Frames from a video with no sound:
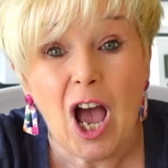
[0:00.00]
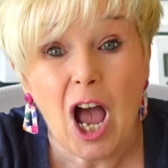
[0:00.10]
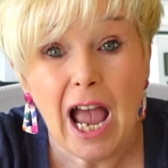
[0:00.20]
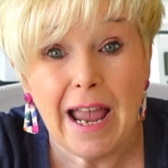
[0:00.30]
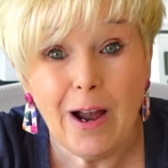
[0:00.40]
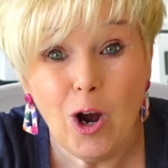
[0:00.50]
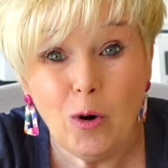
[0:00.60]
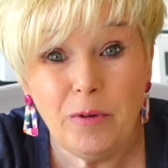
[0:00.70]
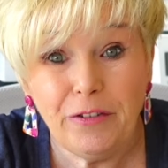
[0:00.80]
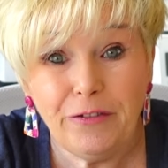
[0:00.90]
I
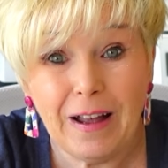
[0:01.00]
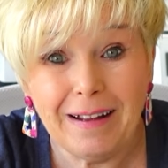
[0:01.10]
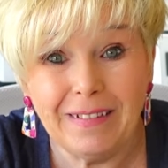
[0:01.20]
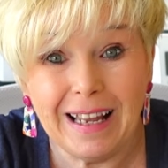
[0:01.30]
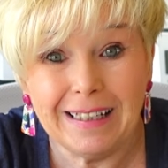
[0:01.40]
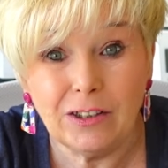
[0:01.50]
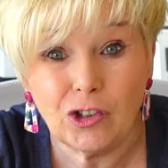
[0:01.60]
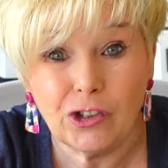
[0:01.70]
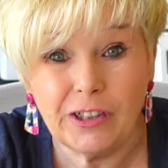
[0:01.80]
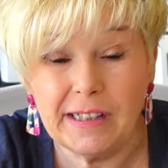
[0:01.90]
hope you found that
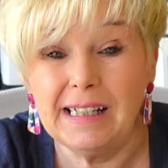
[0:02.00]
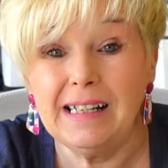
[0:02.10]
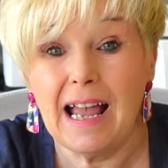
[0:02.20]
interesting.